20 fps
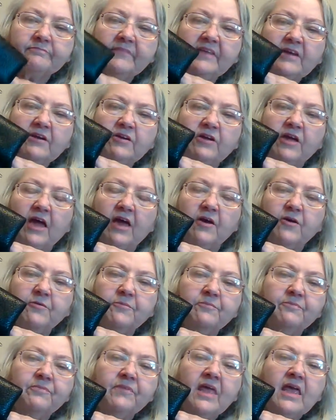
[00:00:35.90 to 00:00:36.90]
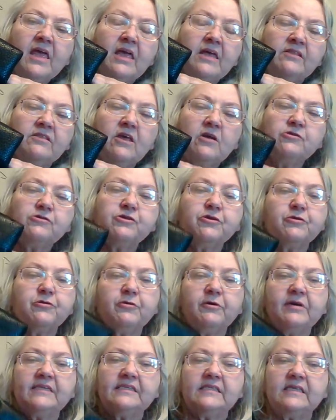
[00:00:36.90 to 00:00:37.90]
you go. Those are
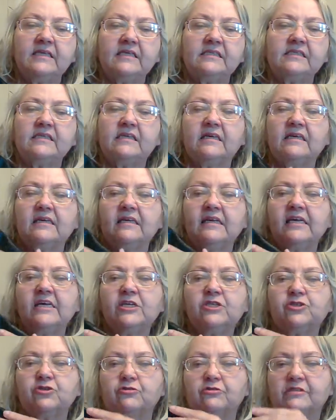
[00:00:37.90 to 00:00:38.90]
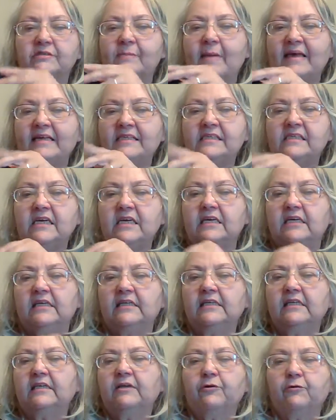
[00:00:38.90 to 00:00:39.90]
Chris's initials, my
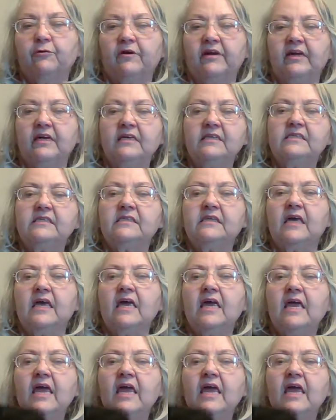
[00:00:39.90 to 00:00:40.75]
son, Chris.